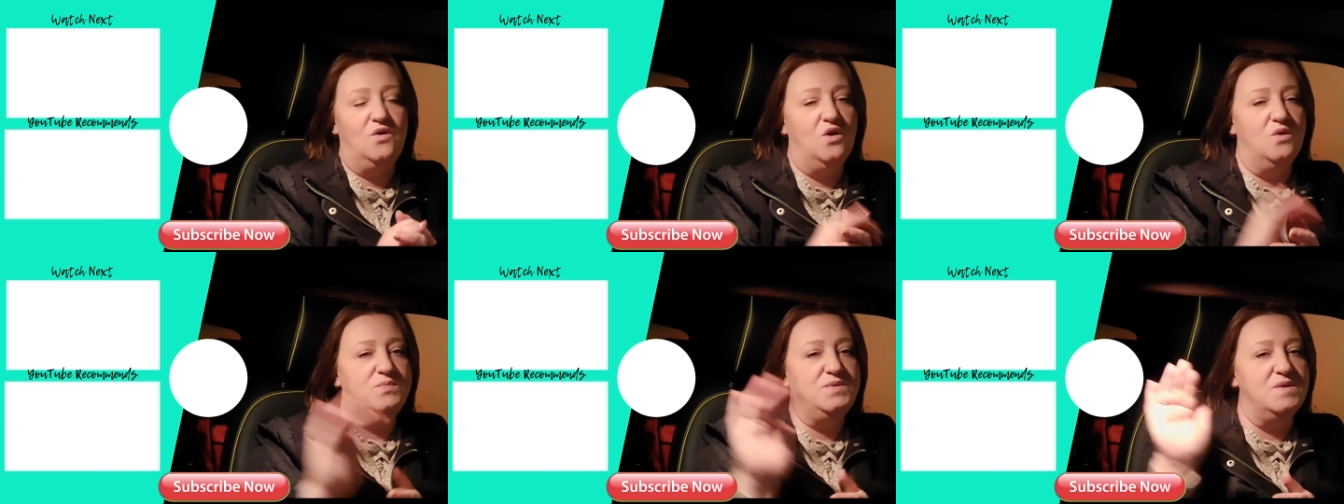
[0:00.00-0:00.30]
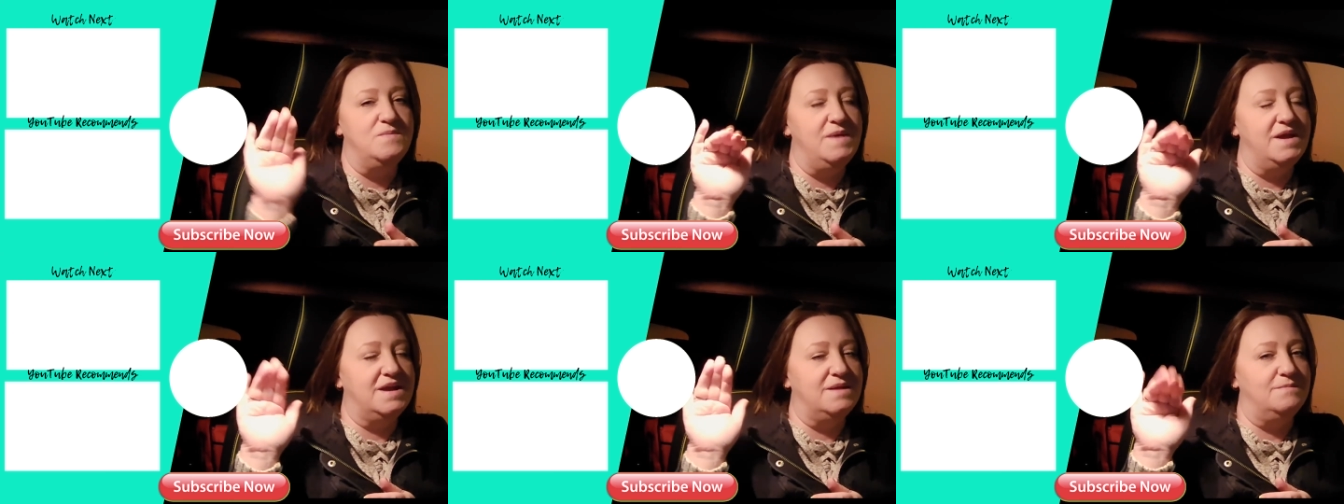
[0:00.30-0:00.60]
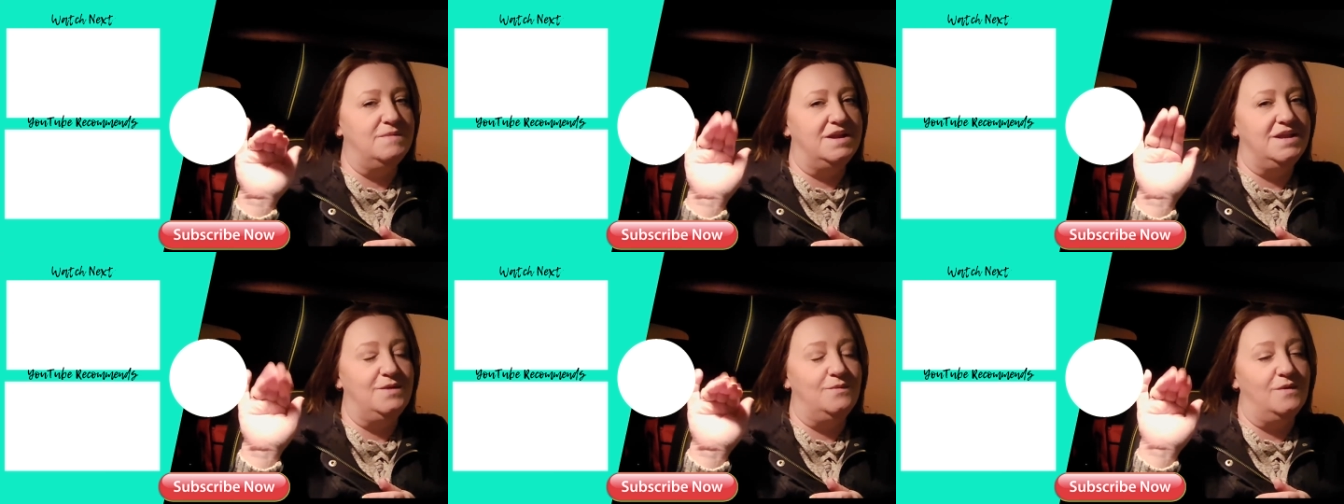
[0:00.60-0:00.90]
Hope you're making
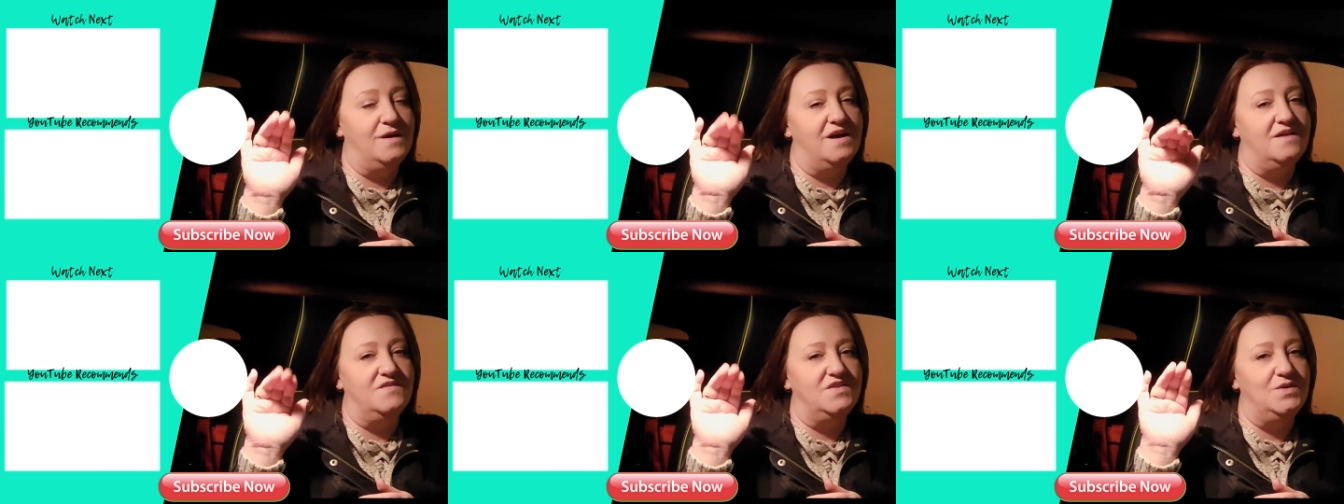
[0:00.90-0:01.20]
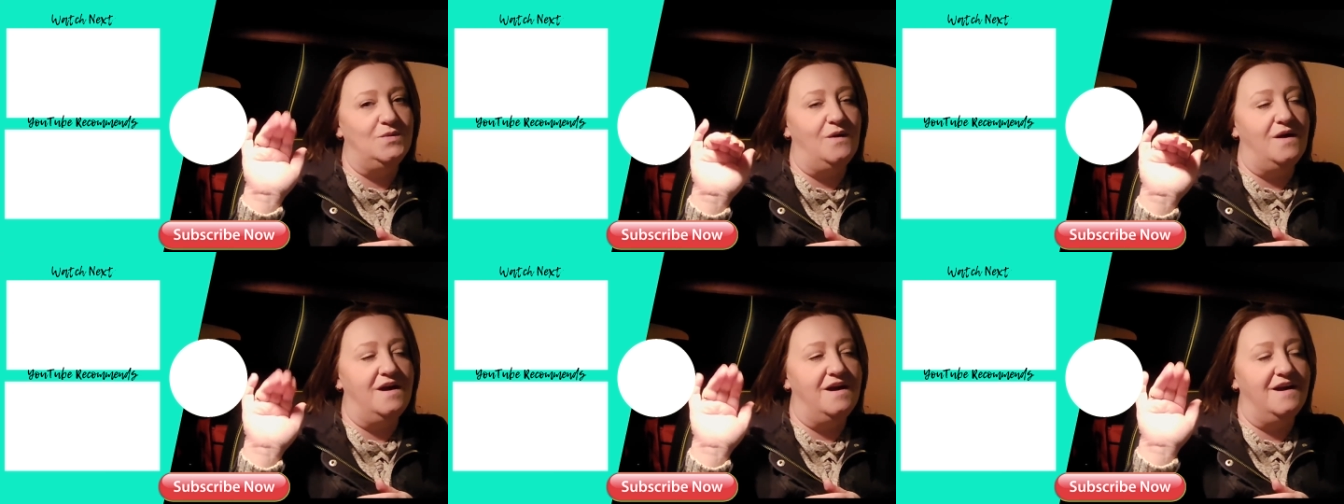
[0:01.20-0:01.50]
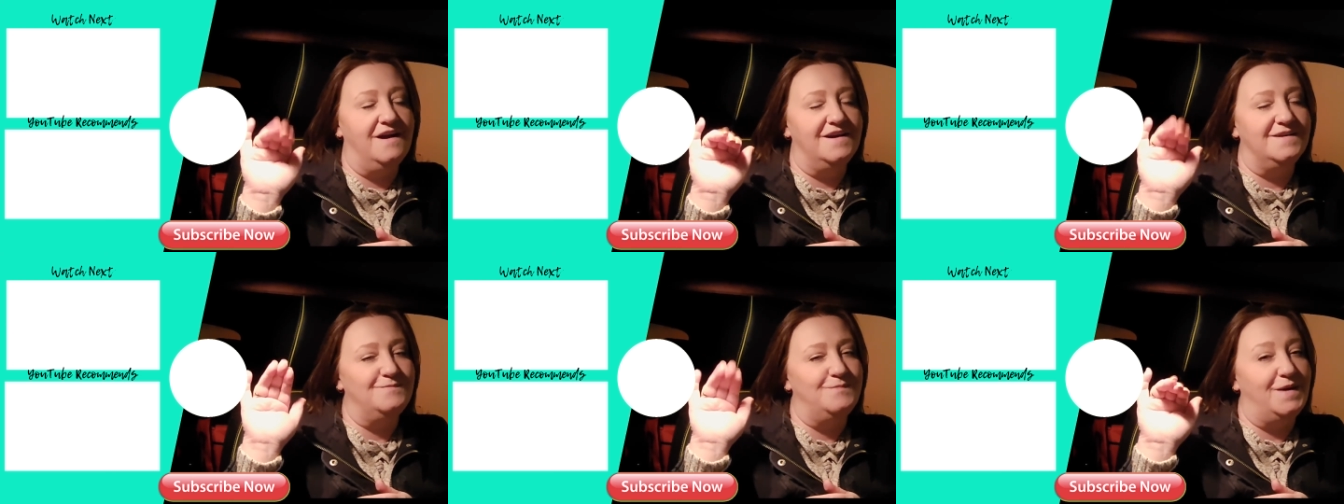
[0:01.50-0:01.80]
money wherever you
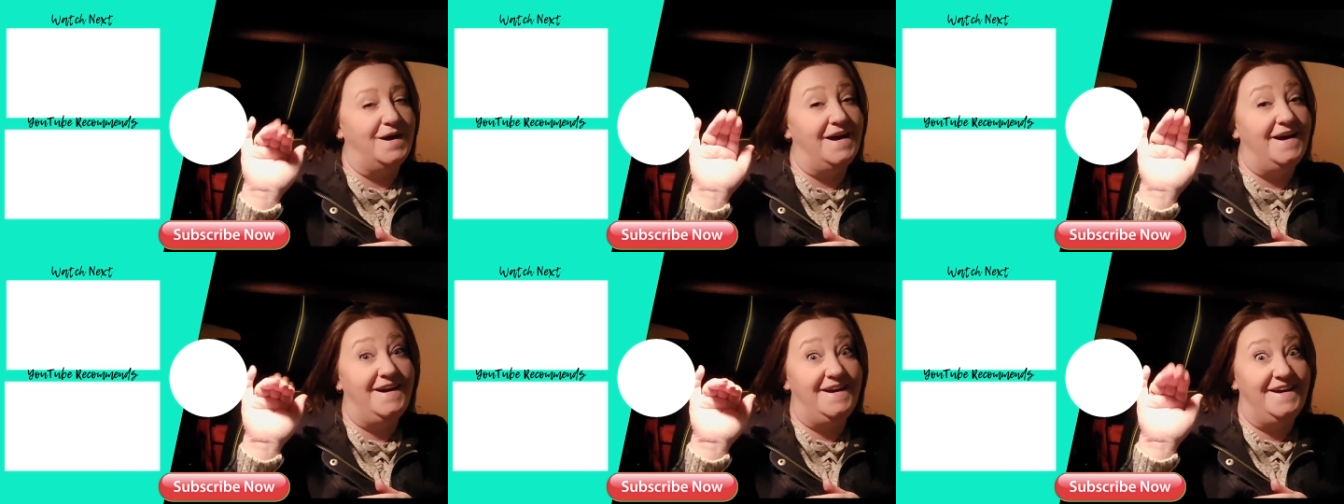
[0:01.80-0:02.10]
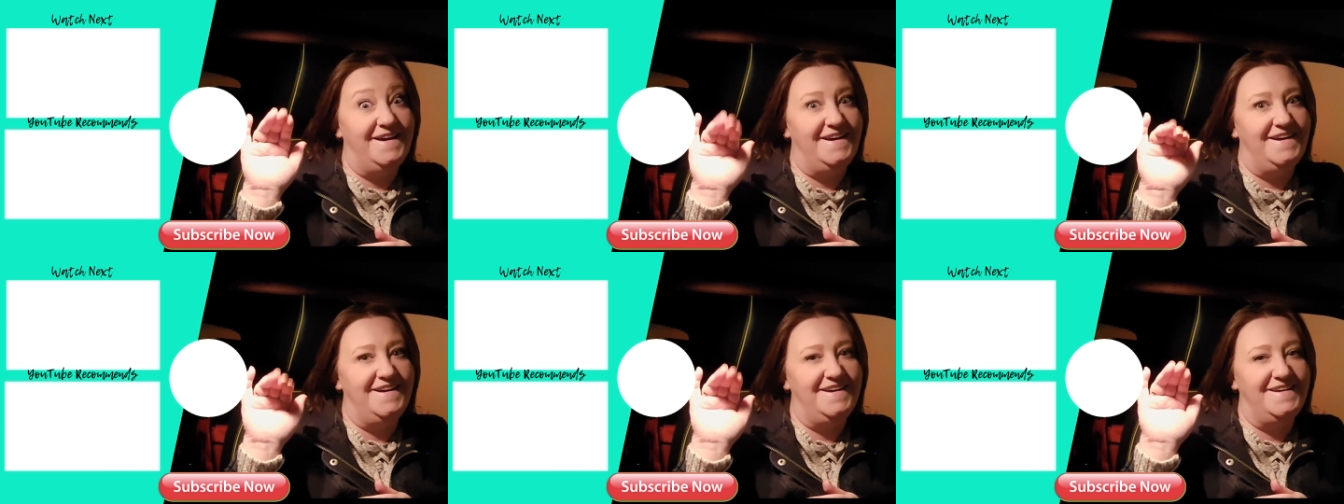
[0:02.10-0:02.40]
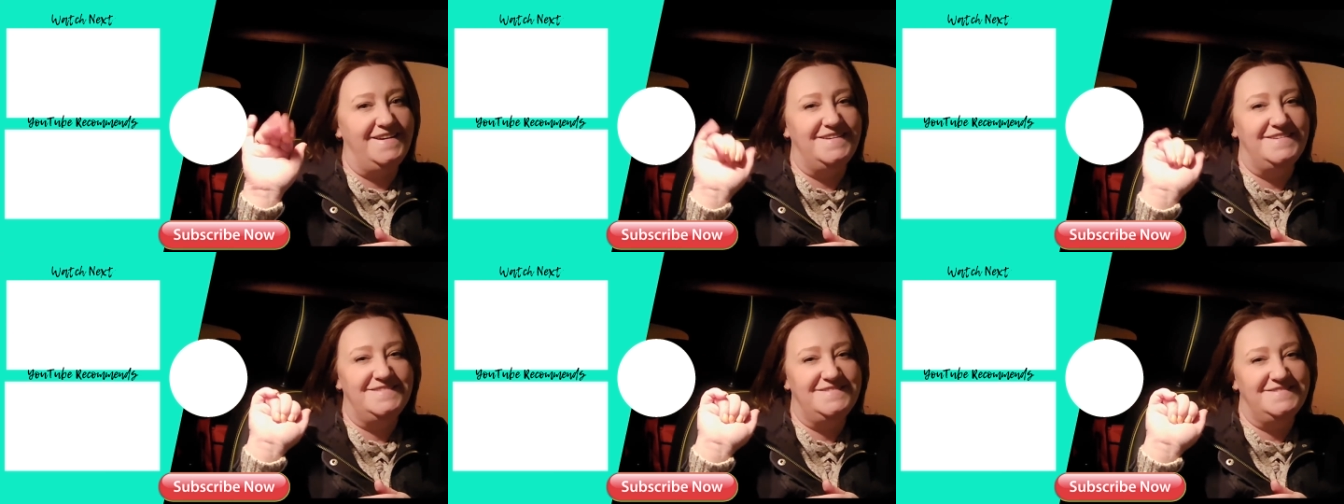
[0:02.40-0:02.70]
are. Bye.